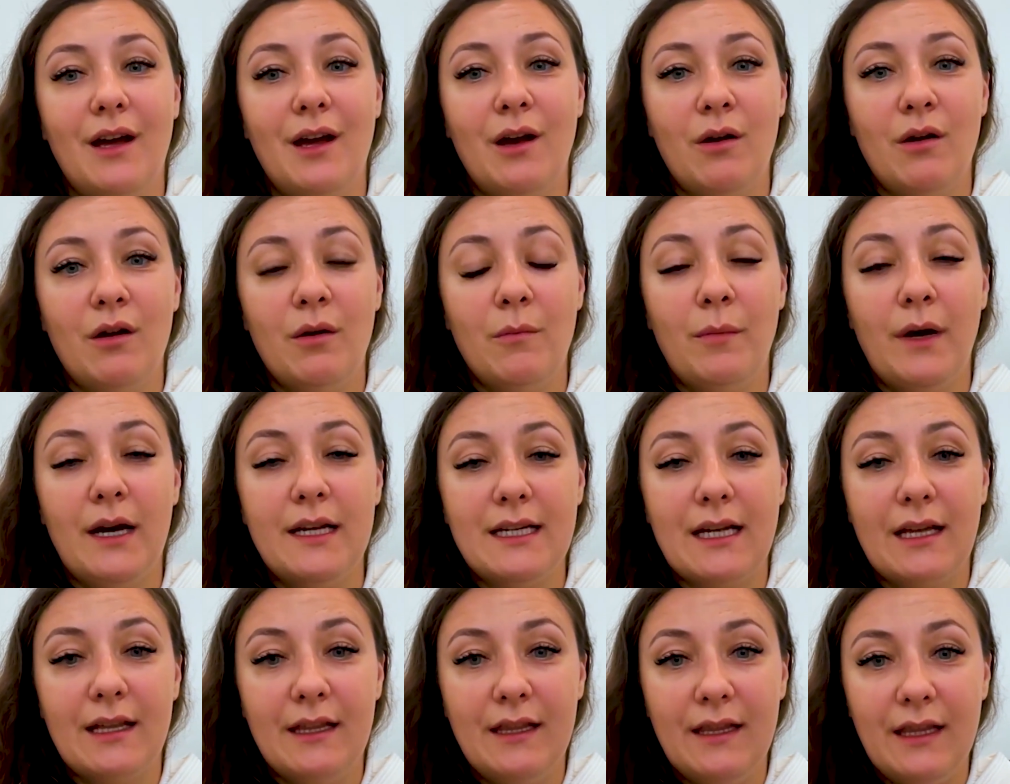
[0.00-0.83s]

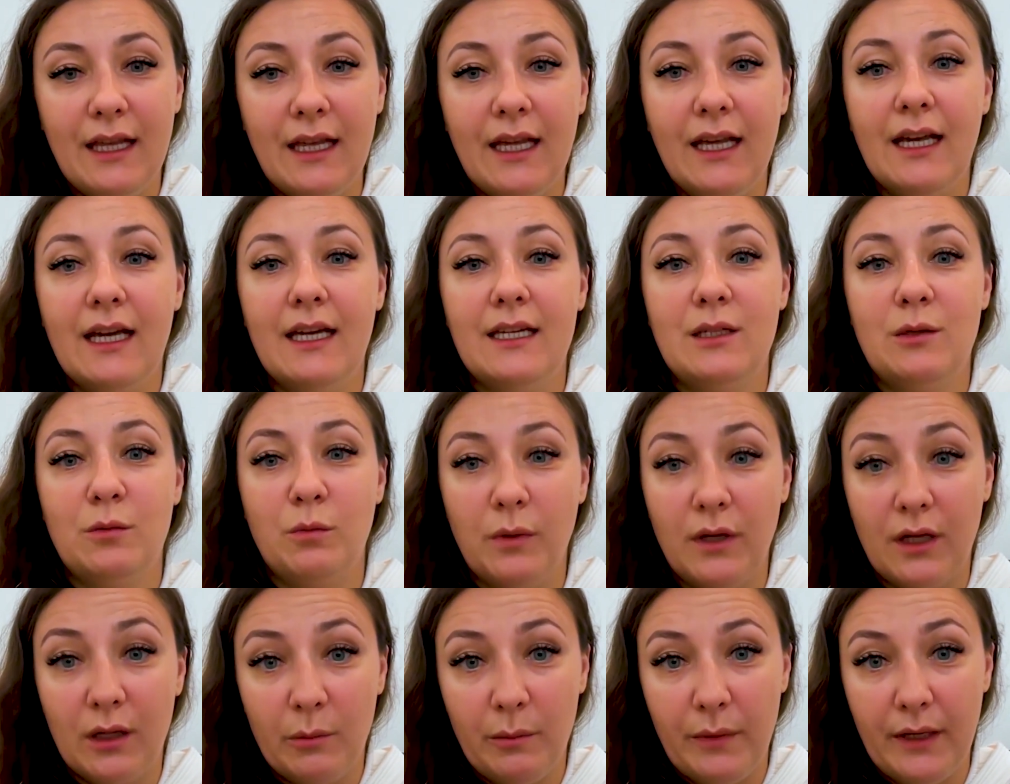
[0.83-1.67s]
But I think it
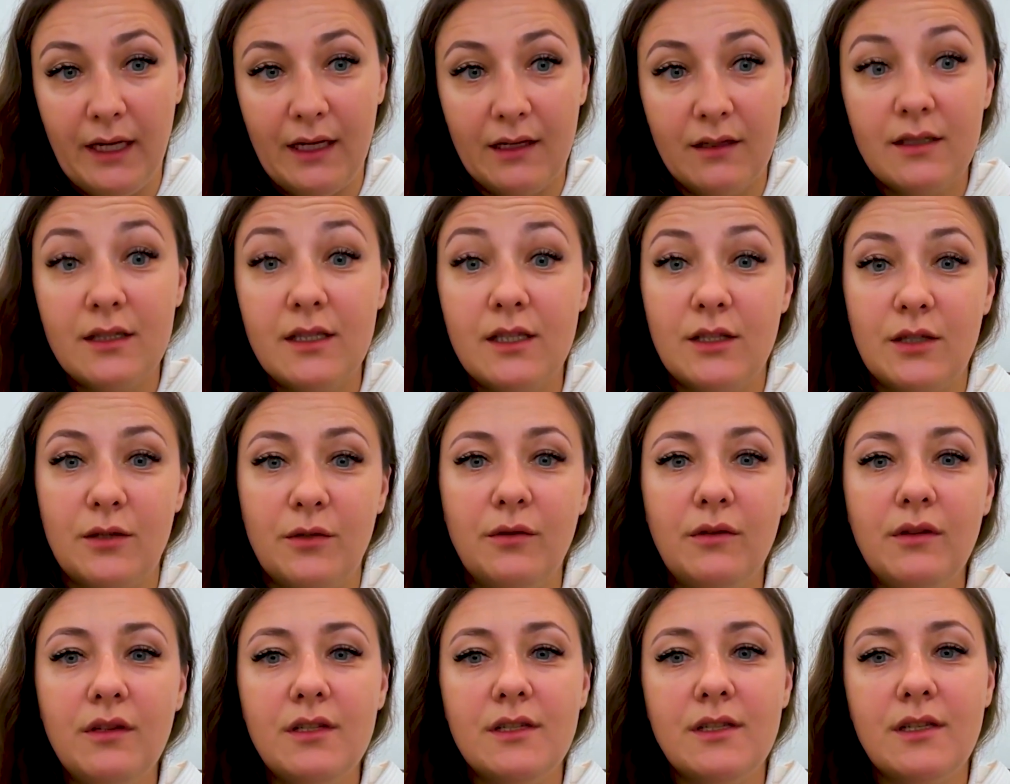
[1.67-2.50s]
will be
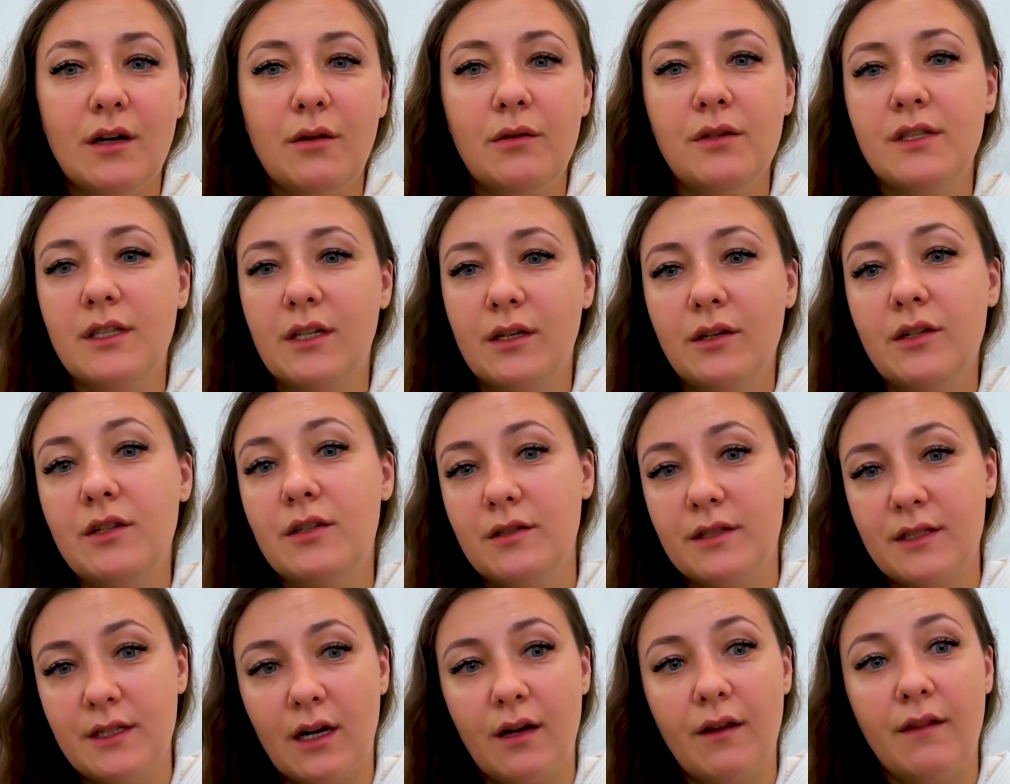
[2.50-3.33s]
soon. So it's good
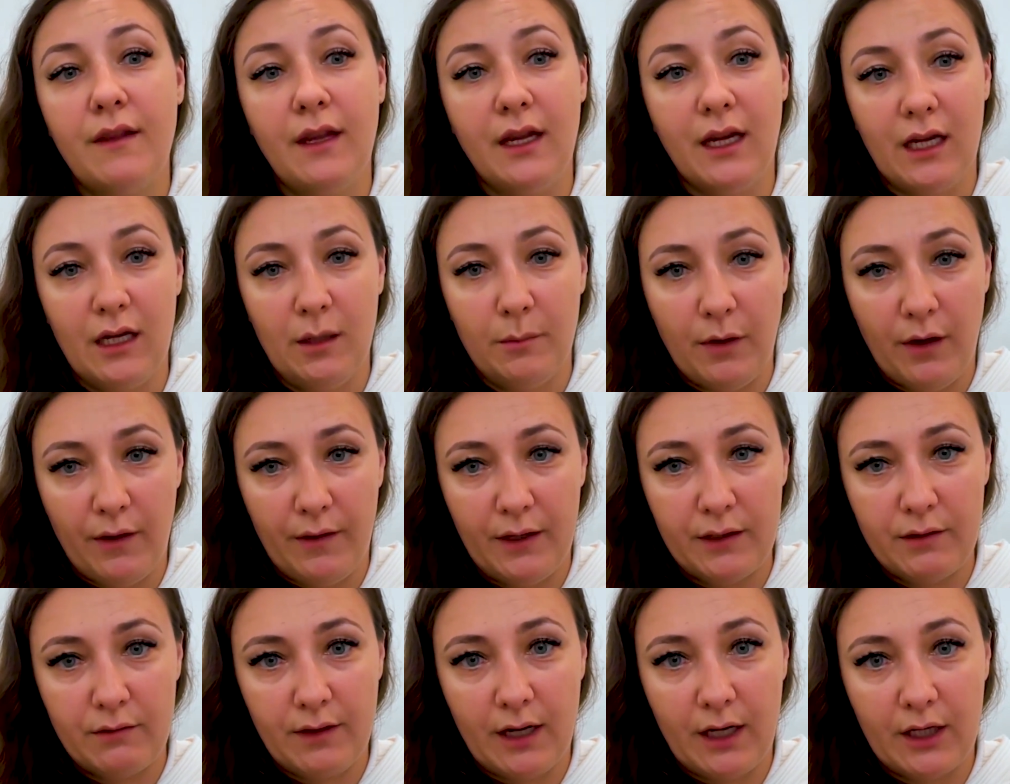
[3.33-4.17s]
to start thinking about
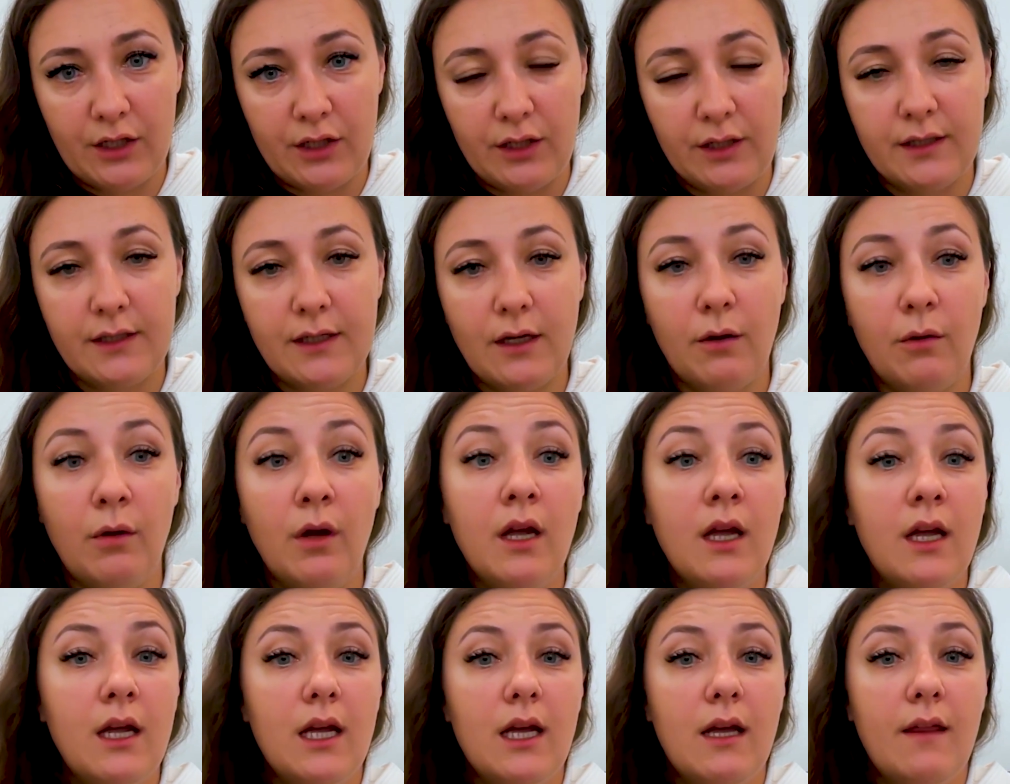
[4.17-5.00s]
that direction. So
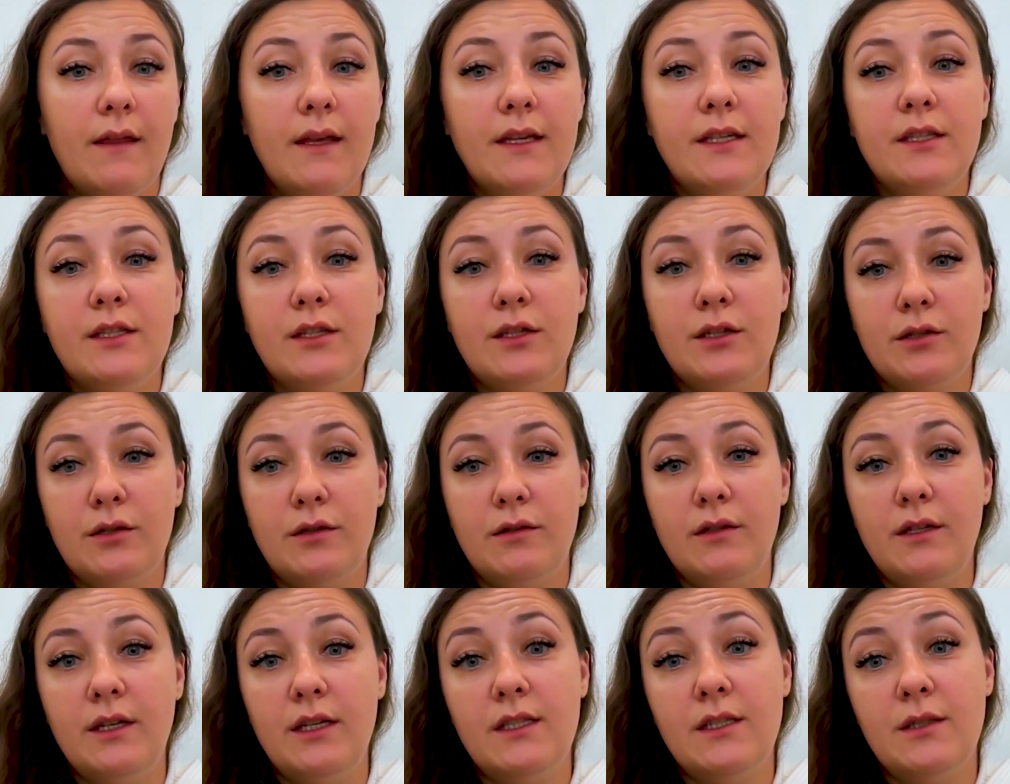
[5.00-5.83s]
these
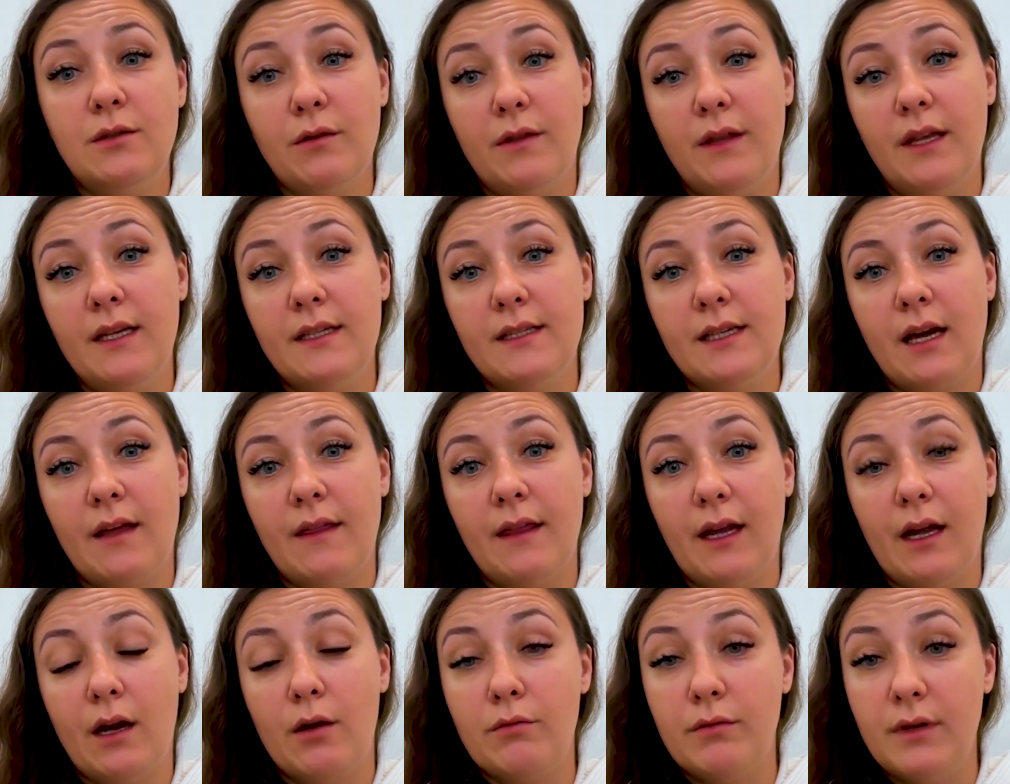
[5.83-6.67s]
two things I
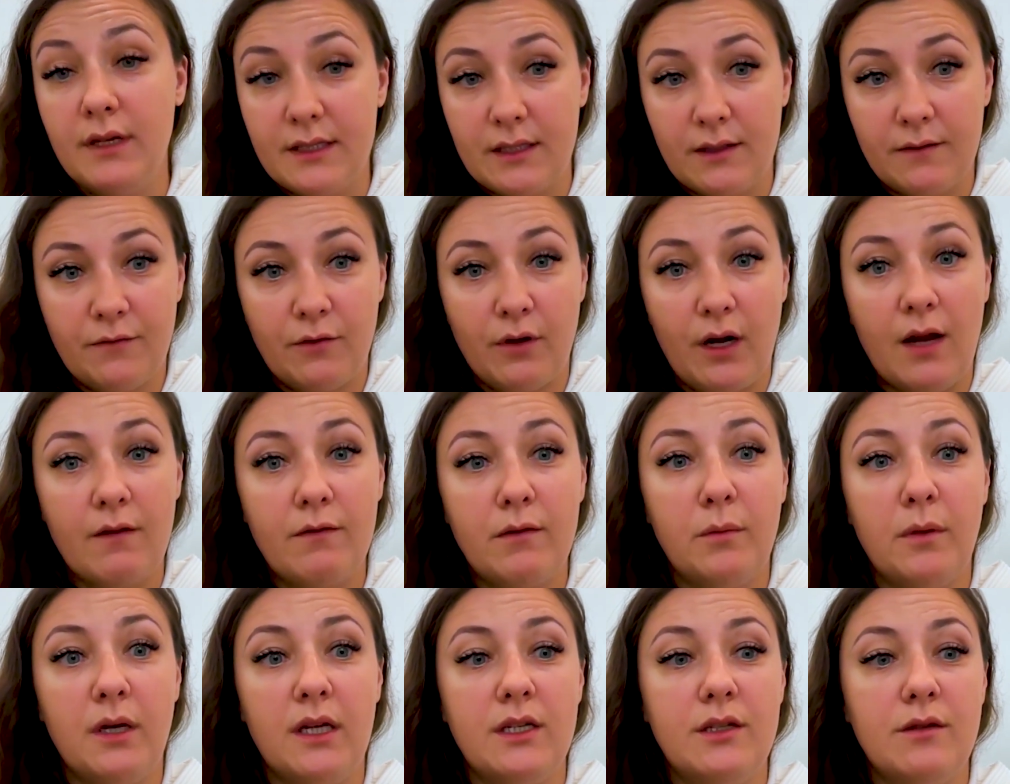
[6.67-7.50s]
think are reasons for
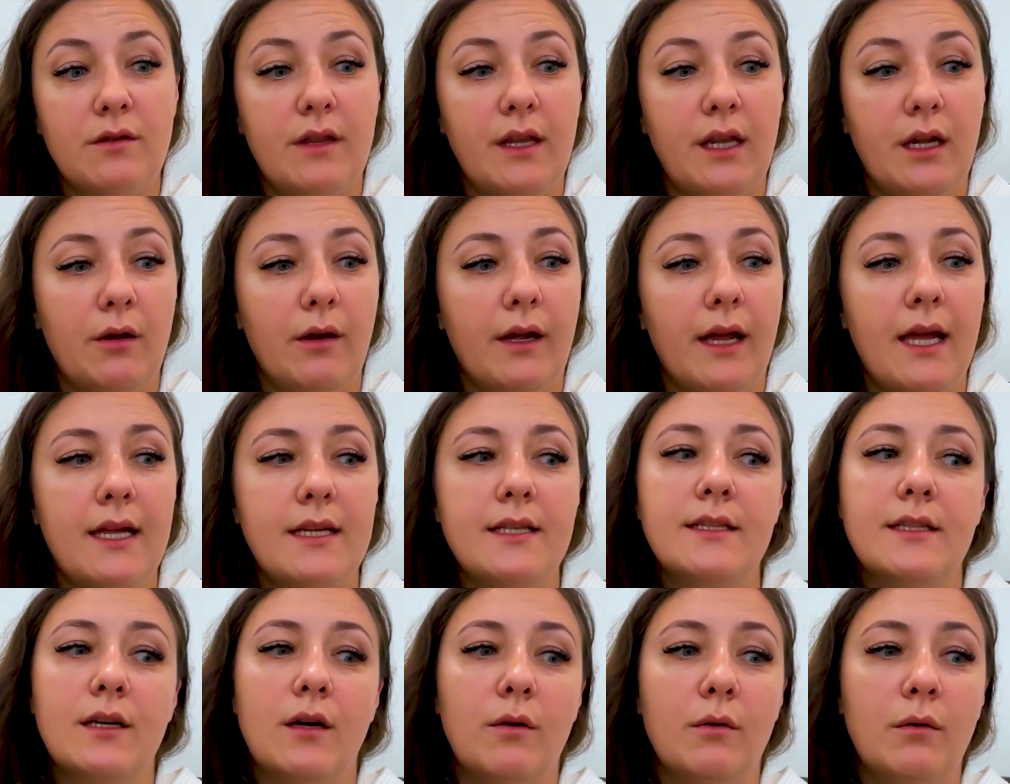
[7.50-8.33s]
everyone to think, okay,
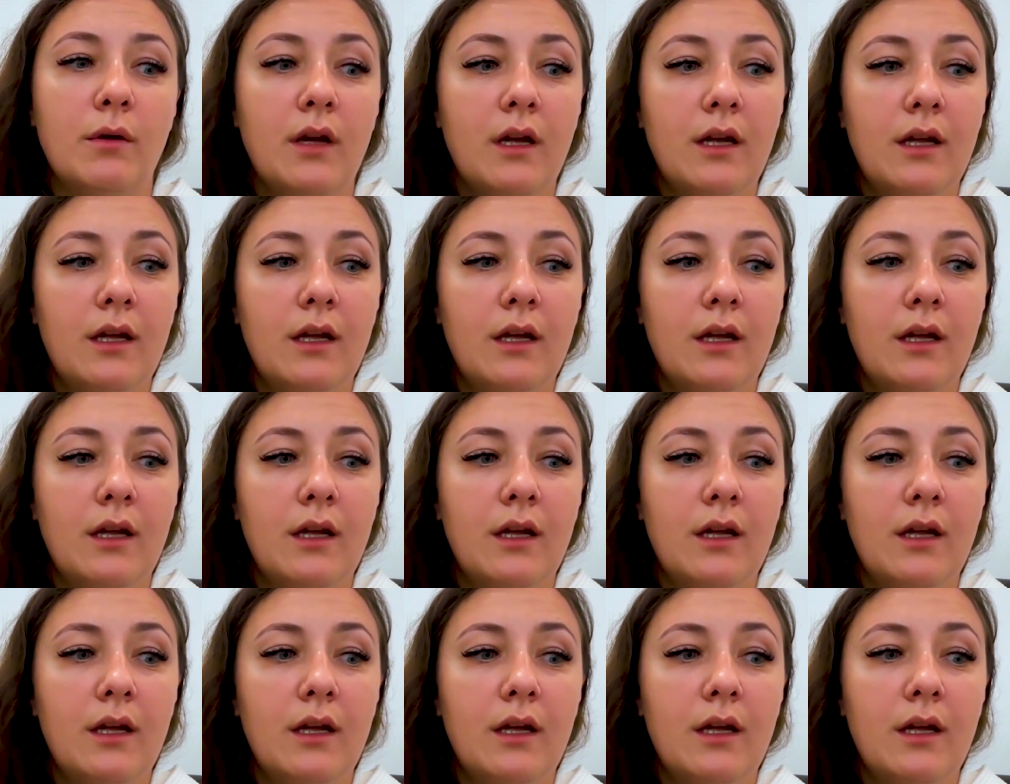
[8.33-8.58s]
so